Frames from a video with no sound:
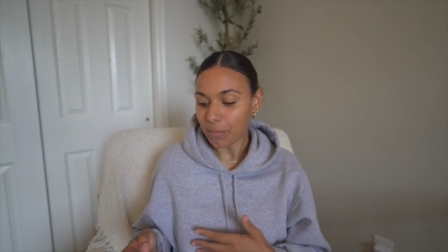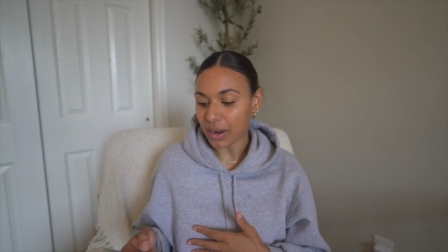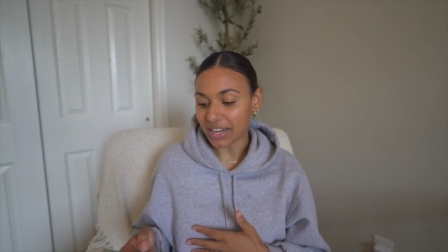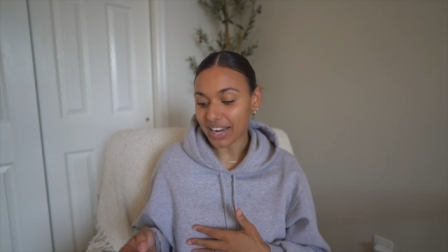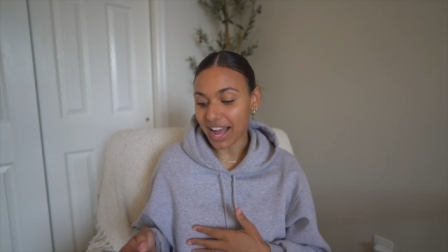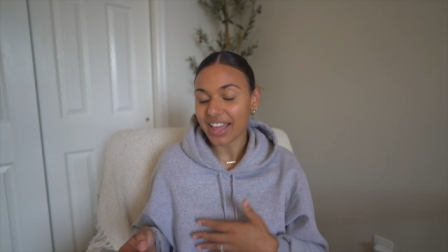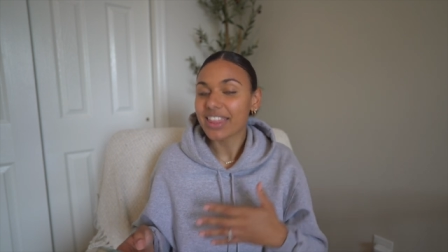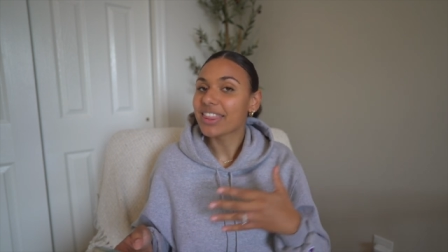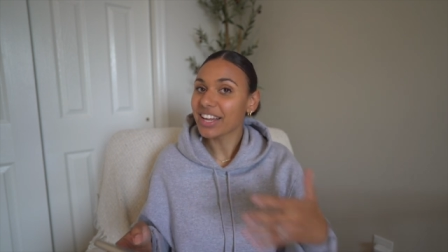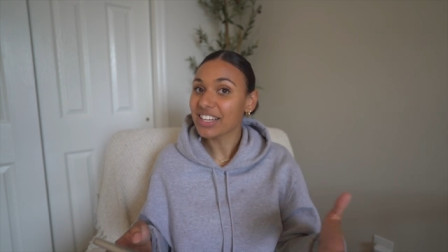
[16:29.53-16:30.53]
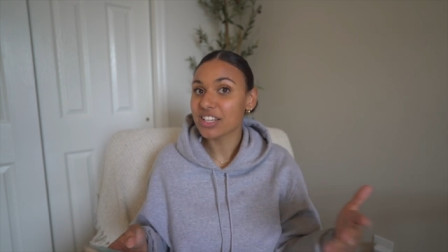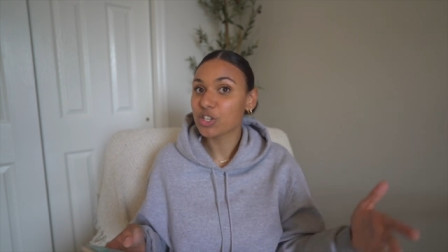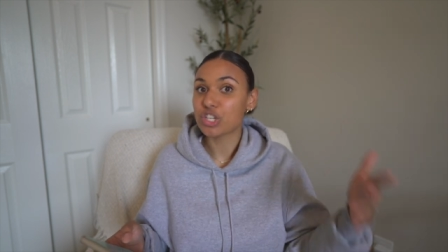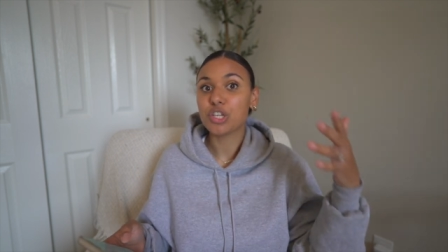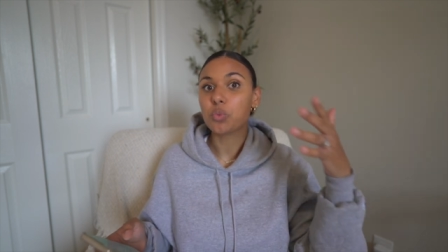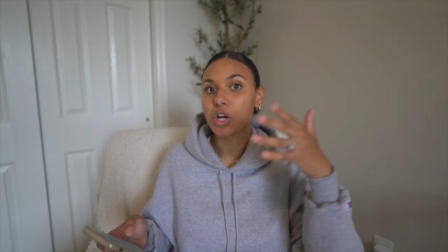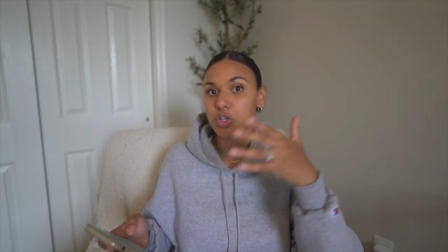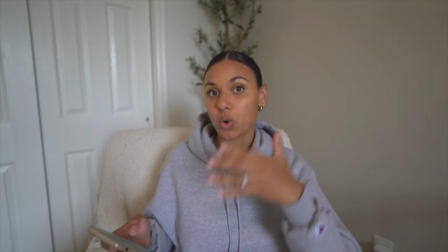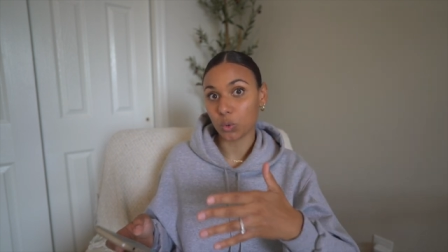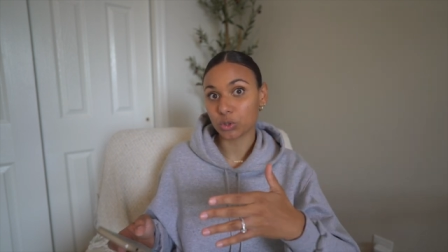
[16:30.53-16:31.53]
but I think since she was
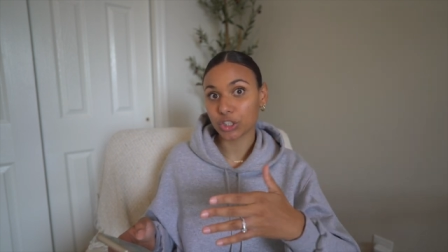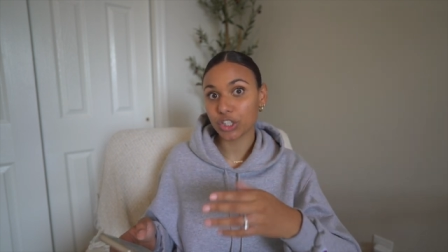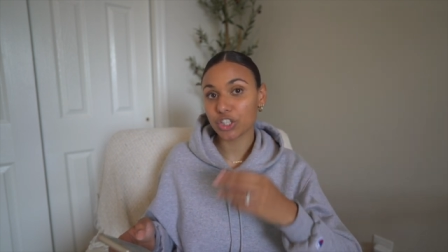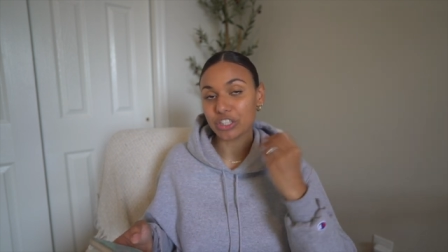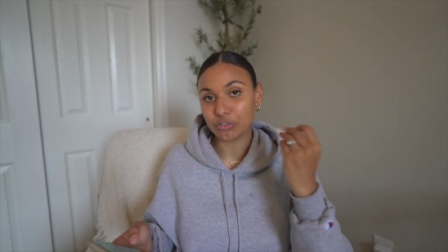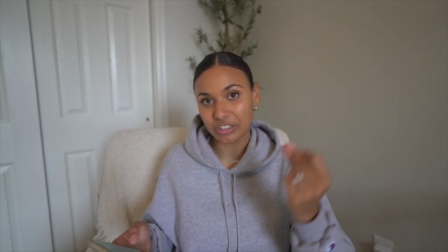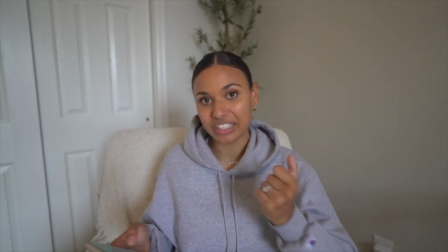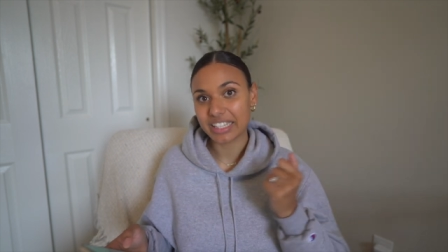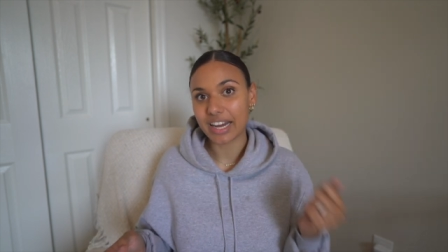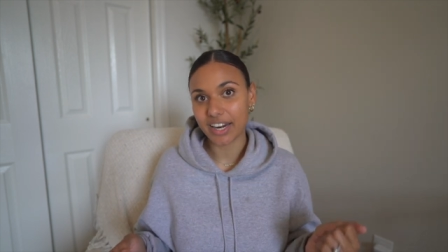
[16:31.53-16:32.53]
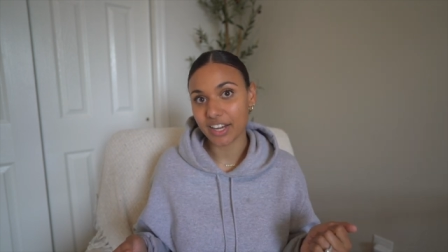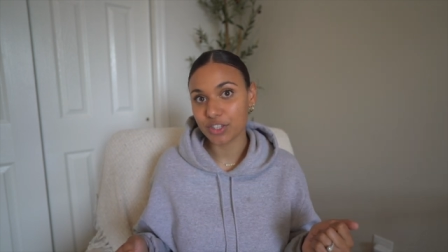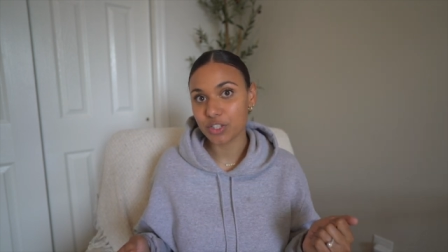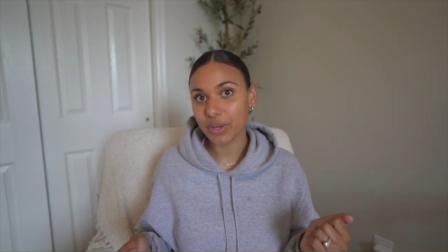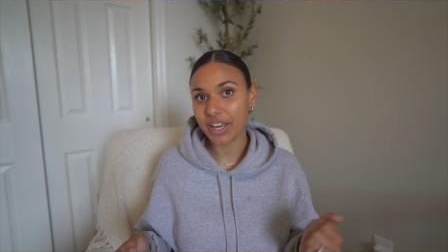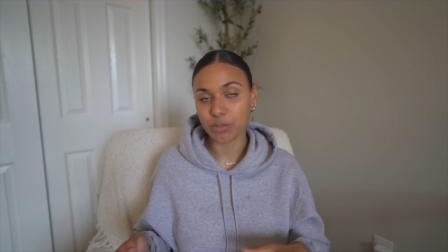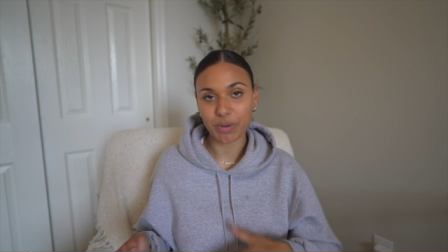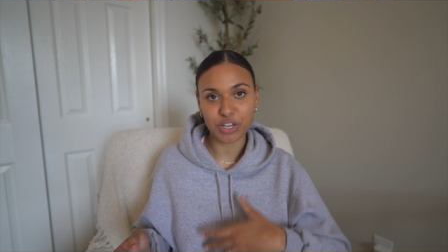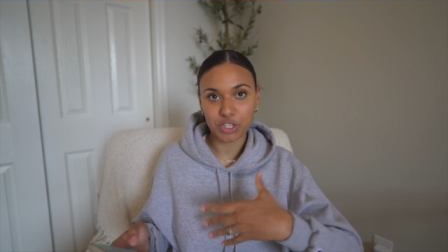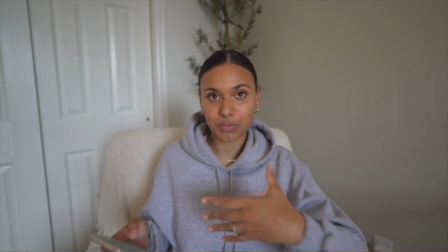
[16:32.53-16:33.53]
older, she really got onto it,
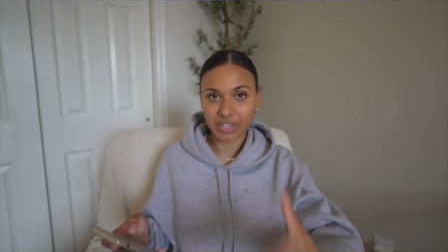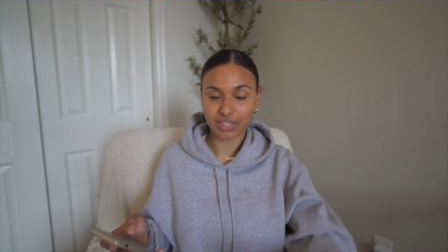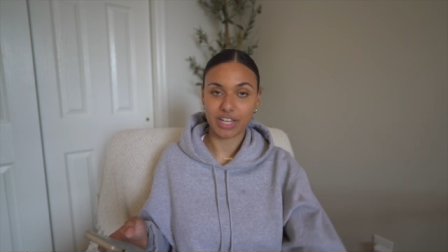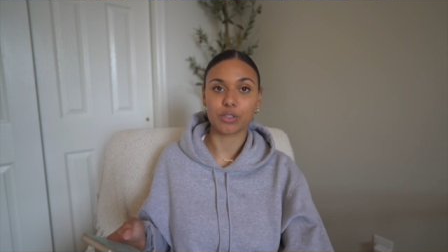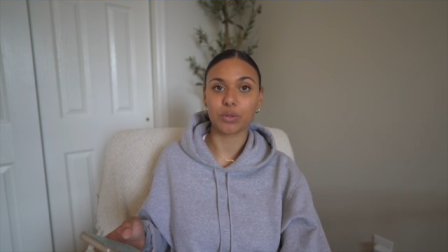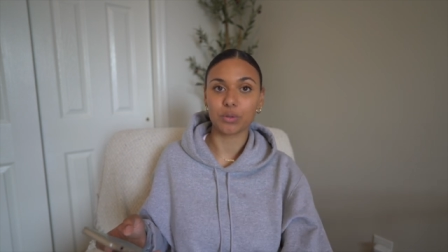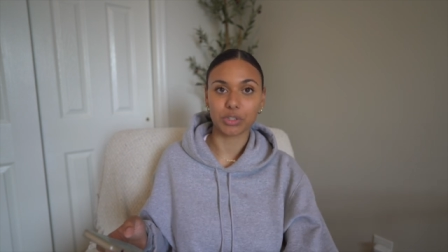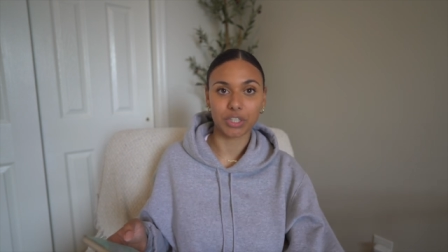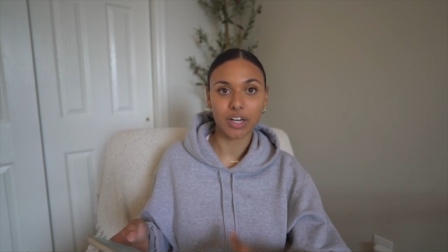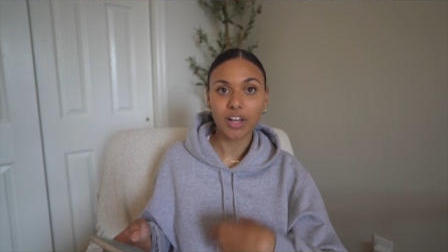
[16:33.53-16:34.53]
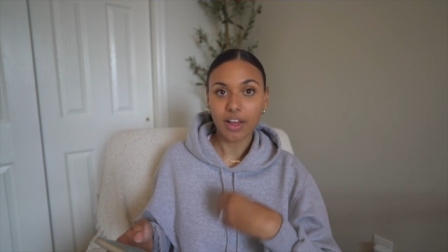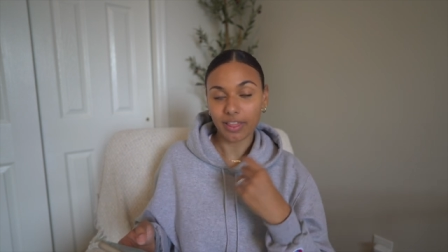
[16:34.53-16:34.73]
especially because I told her,